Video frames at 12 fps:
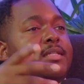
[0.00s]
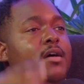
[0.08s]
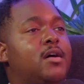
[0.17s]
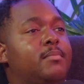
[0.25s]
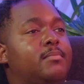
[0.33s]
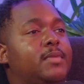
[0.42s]
it
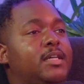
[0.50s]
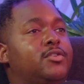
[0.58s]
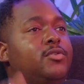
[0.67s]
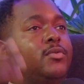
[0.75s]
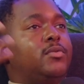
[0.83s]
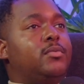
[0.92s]
up. I
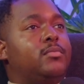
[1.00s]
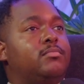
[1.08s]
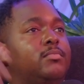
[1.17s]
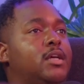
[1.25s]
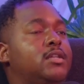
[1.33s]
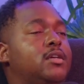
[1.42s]
do
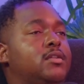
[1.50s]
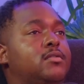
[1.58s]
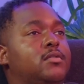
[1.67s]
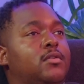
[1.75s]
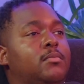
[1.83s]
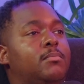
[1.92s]

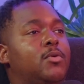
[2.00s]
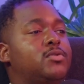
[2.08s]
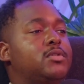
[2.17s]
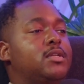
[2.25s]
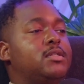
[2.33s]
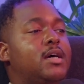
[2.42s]
London
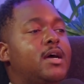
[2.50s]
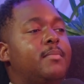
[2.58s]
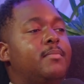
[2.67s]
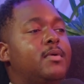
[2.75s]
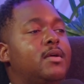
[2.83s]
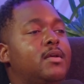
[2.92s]
most of the
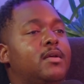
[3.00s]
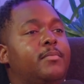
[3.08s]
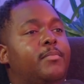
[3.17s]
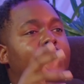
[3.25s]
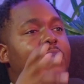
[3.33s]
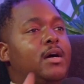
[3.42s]
time,
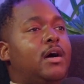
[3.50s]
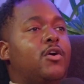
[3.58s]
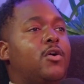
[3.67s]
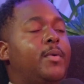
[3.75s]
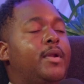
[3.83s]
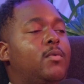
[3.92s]
but I'll
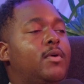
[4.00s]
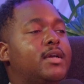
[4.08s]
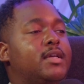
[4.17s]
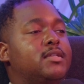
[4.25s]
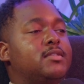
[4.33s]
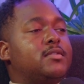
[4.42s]
go where the
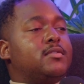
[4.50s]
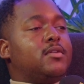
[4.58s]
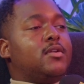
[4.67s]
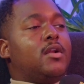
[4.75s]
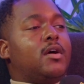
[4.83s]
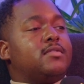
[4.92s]
work is.
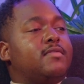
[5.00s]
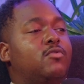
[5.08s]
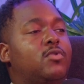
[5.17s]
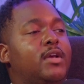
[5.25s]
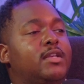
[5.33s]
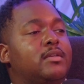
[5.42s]
So the last
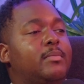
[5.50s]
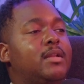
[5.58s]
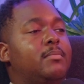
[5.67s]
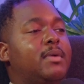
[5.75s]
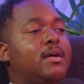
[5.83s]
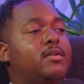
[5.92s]
4 days I've been
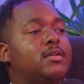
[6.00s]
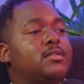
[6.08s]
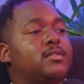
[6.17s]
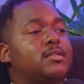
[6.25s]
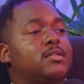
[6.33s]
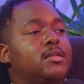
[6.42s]
in
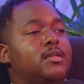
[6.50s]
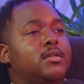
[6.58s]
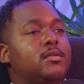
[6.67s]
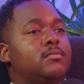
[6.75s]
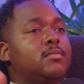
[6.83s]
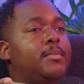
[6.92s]
Paris.
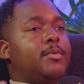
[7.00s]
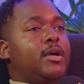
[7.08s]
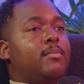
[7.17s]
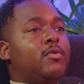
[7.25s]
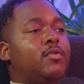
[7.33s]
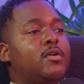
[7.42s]
I'm going
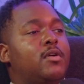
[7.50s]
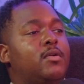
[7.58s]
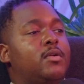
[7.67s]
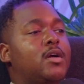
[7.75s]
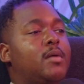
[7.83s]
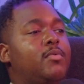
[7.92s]
to Morocco
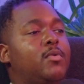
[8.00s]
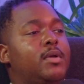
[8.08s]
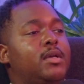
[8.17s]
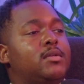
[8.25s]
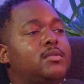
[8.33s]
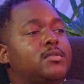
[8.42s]
in a couple of
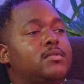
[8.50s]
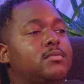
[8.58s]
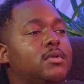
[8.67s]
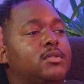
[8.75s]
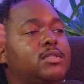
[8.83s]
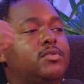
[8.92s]
weeks.
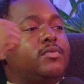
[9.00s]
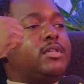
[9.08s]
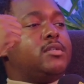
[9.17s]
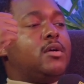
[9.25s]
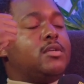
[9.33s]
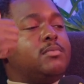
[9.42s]
I was in
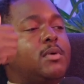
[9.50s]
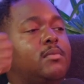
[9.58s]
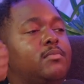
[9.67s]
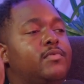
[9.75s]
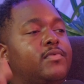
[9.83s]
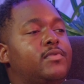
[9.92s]
Greece last
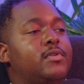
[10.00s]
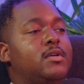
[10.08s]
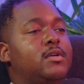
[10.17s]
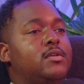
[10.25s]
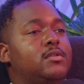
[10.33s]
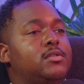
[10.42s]
month.
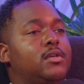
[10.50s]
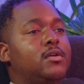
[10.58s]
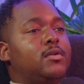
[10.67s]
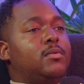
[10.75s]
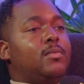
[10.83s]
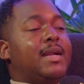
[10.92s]

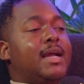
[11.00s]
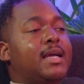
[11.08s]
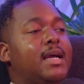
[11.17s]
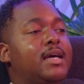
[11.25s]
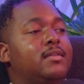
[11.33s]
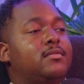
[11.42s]
So when I
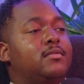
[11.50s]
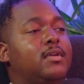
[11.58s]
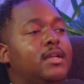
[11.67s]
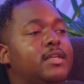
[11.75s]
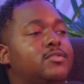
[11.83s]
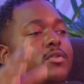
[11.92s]
can,
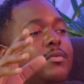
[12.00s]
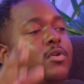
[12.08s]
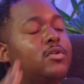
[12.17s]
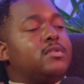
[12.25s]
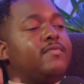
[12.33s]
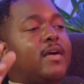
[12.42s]
and there's not
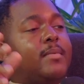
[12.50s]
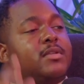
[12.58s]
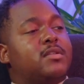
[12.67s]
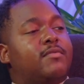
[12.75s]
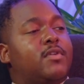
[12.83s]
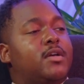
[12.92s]
lots of family
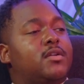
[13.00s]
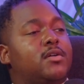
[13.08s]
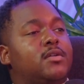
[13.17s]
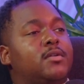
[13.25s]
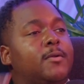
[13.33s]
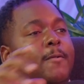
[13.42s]
stuff going on,